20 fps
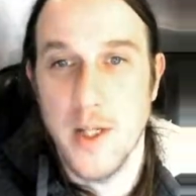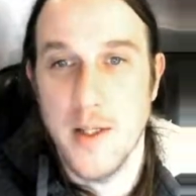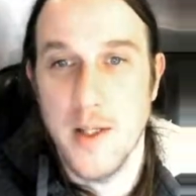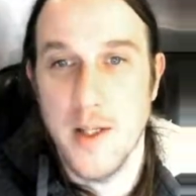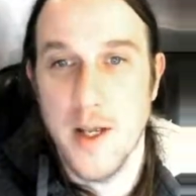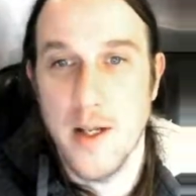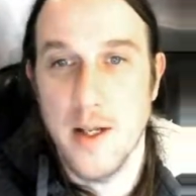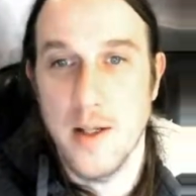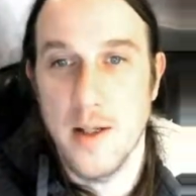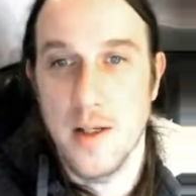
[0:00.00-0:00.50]

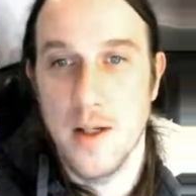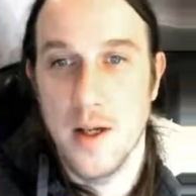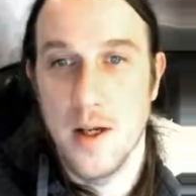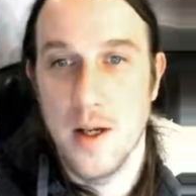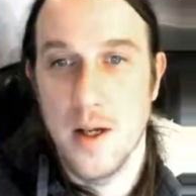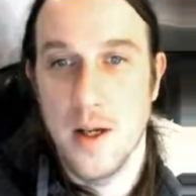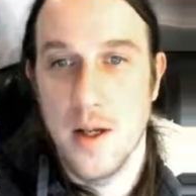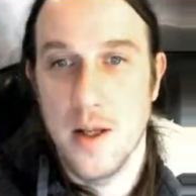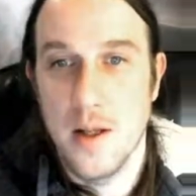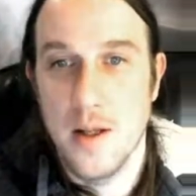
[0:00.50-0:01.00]
Cent.
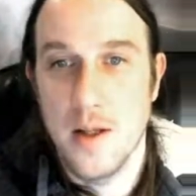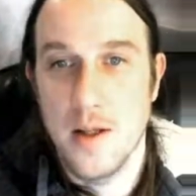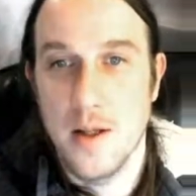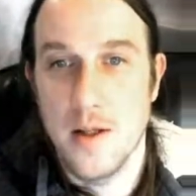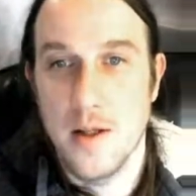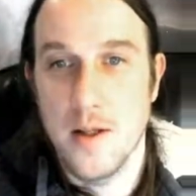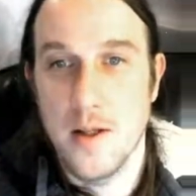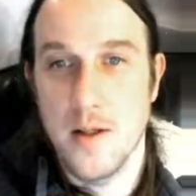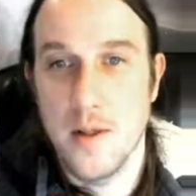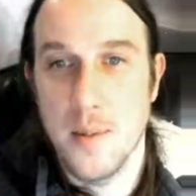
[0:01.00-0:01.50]

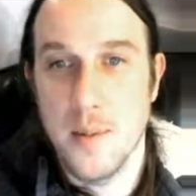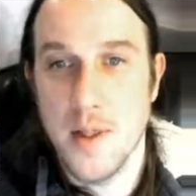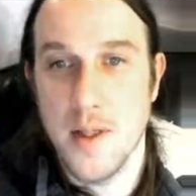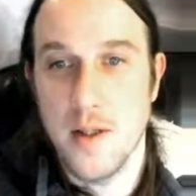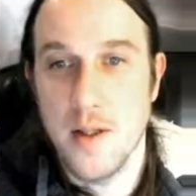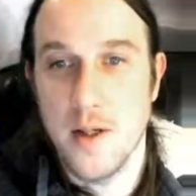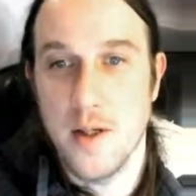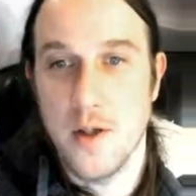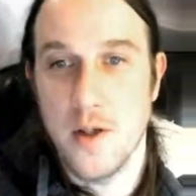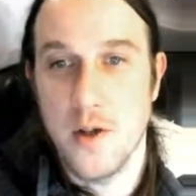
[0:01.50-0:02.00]
This is a
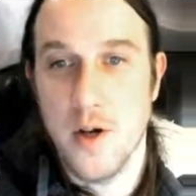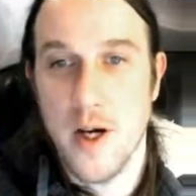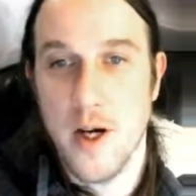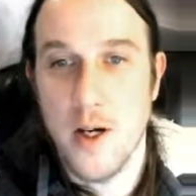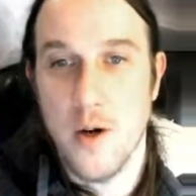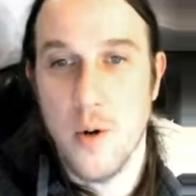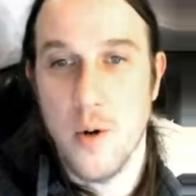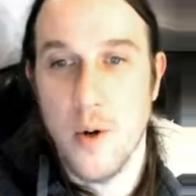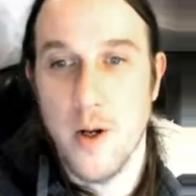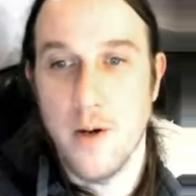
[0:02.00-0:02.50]
business
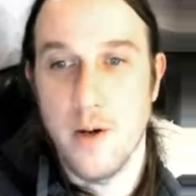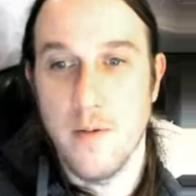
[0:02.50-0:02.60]
strike coin